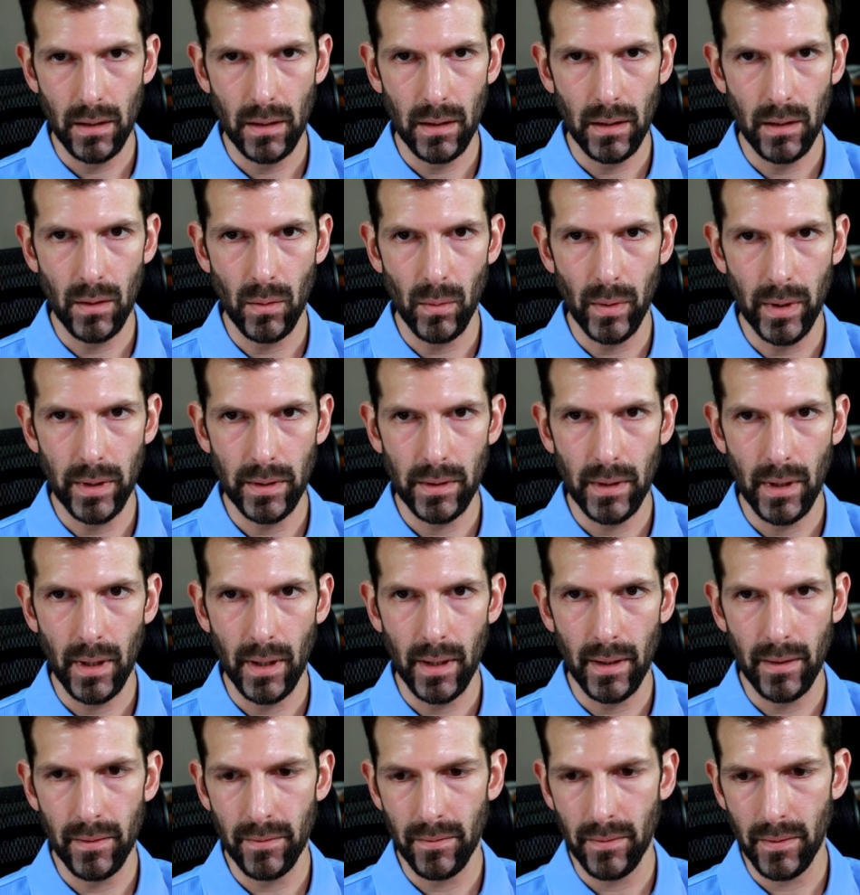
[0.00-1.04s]
going to
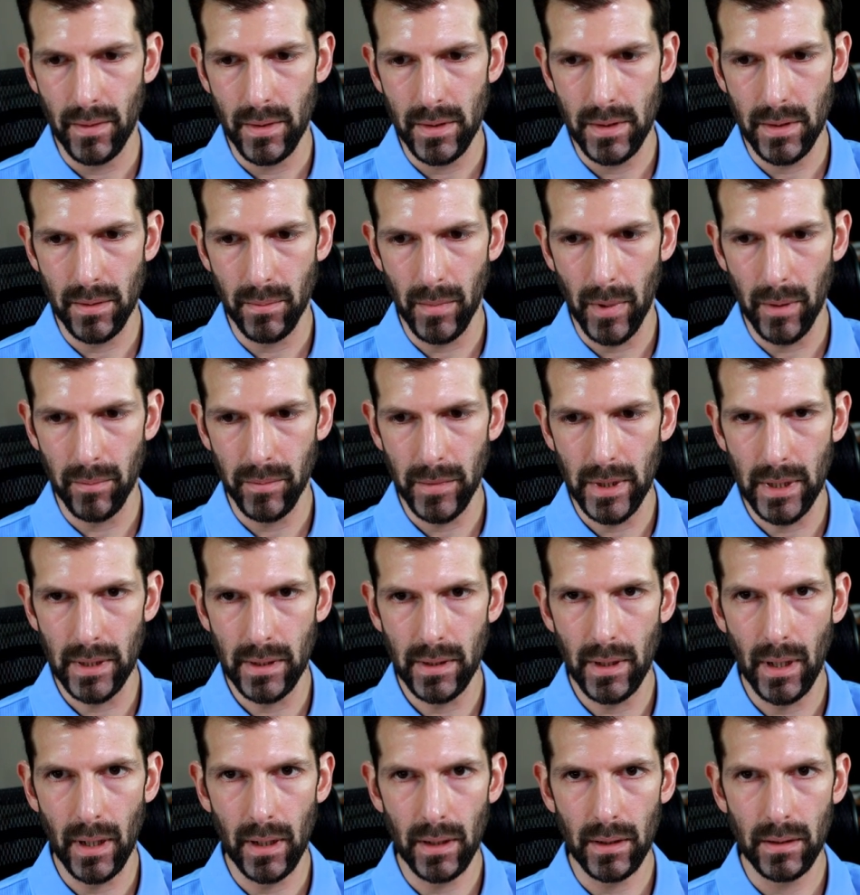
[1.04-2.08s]
have some empty
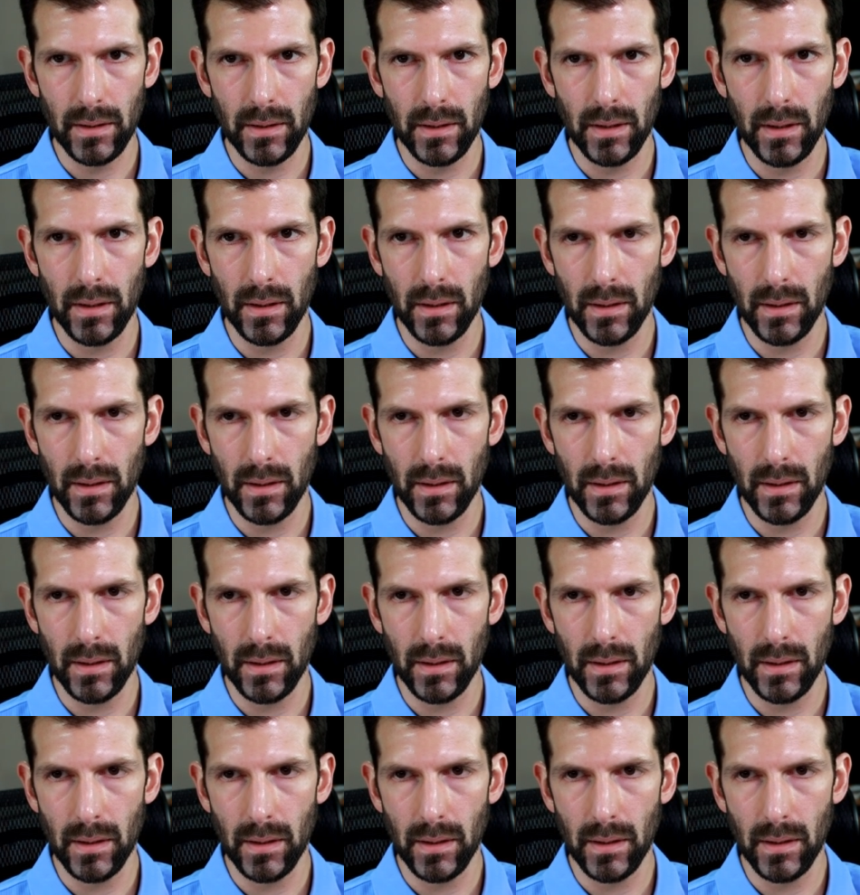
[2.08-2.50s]
text.